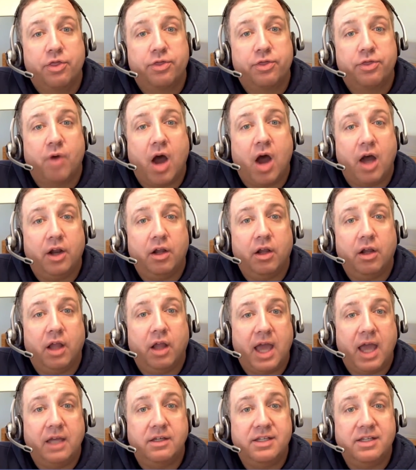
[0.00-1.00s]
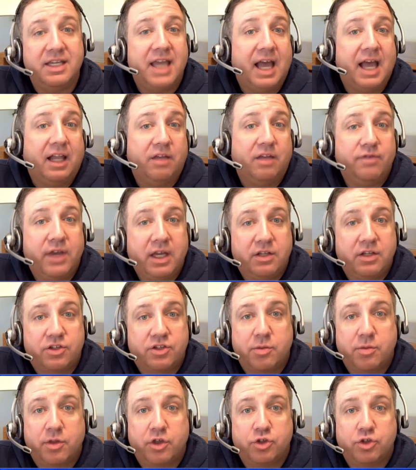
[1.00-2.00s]
throttle and de-elevate
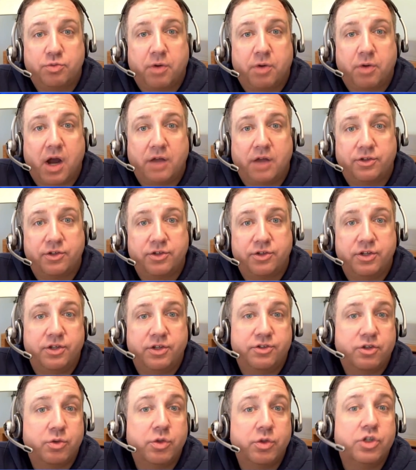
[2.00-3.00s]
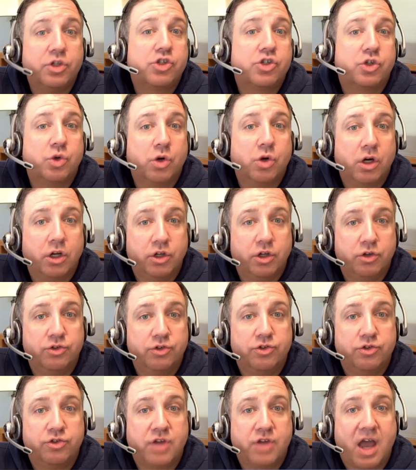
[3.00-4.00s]
some of those processes to ensure
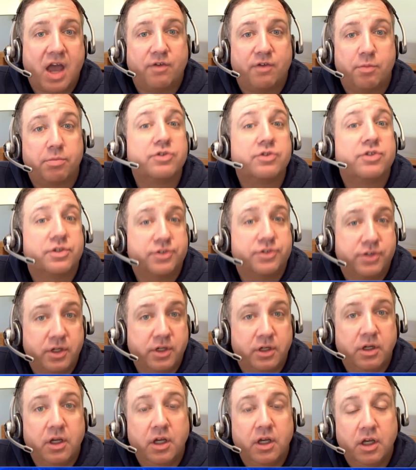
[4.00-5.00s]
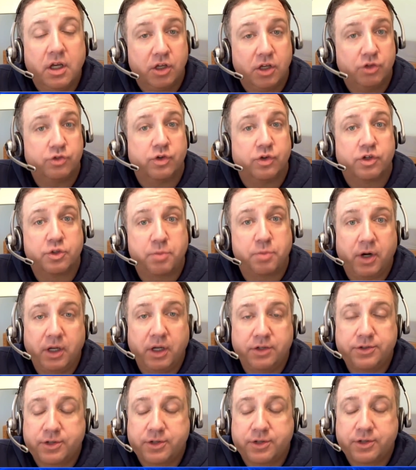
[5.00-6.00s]
users have a persistent user
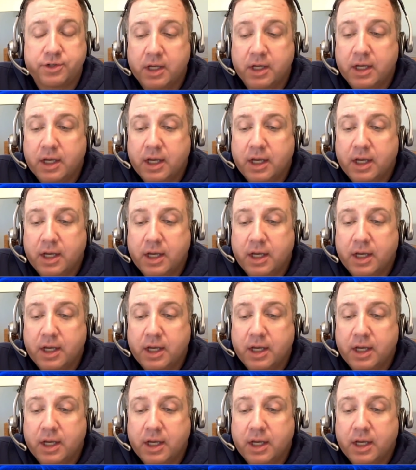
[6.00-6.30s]
experience.